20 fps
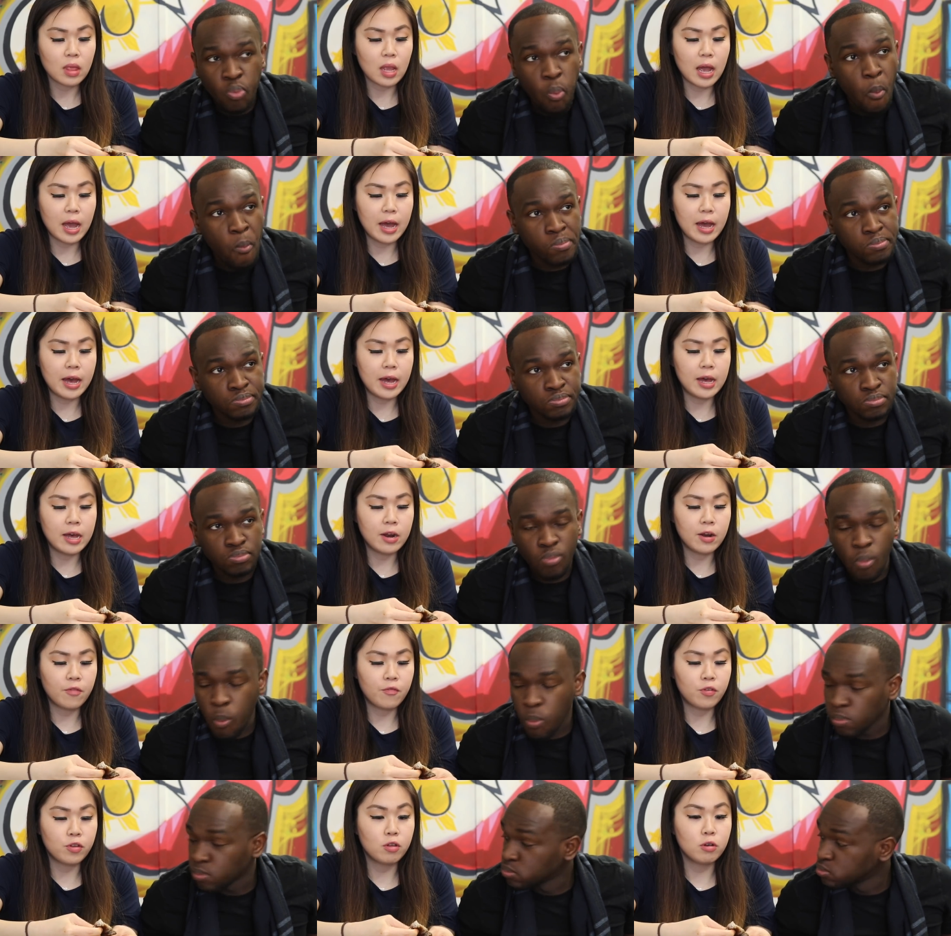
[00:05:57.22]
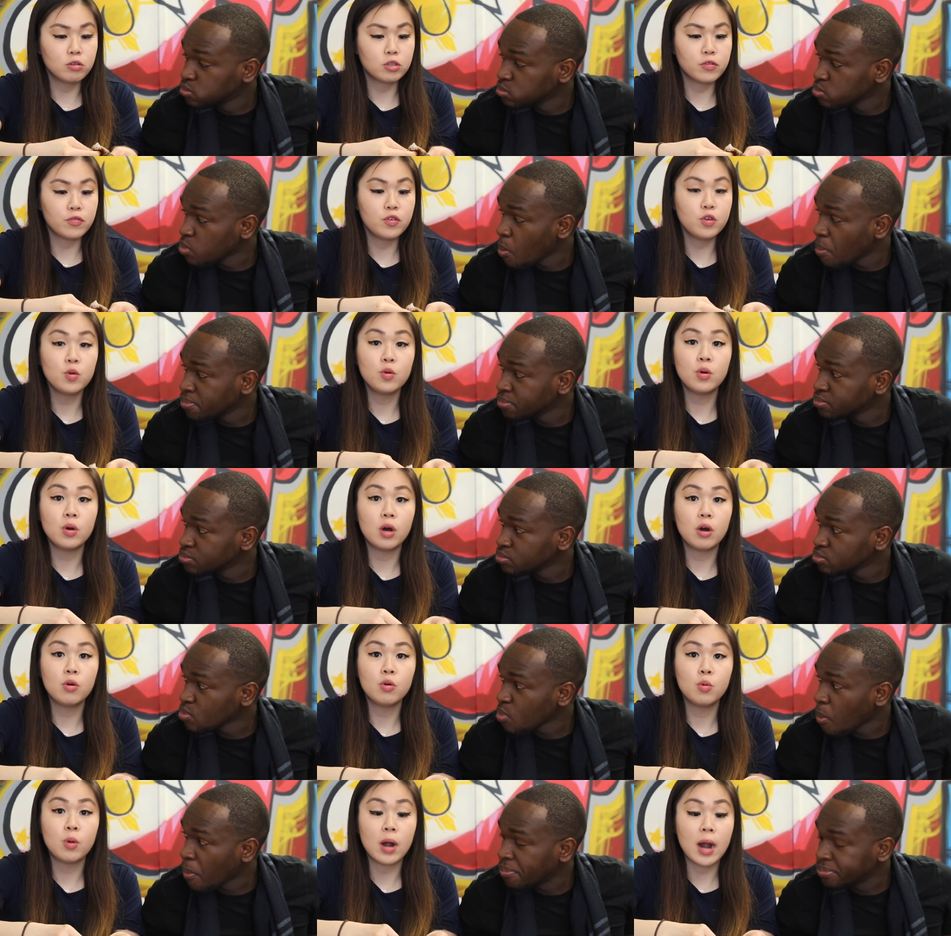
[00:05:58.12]
Speaker 1: And for those of you
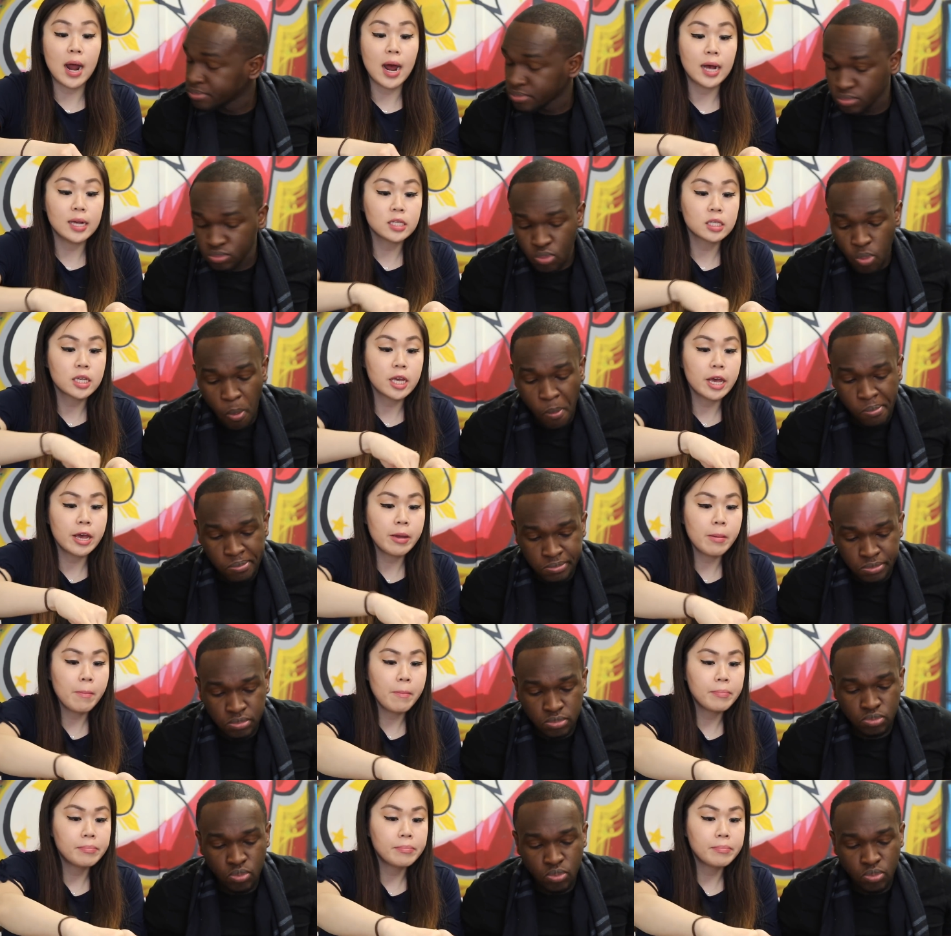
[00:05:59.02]
who are asking,